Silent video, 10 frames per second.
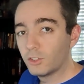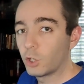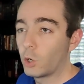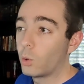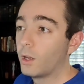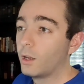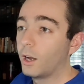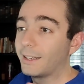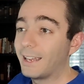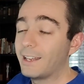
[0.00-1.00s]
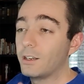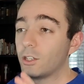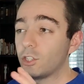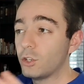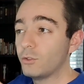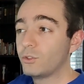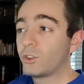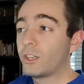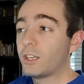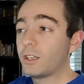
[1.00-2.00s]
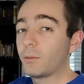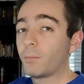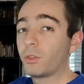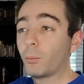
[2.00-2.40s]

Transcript: So again, use the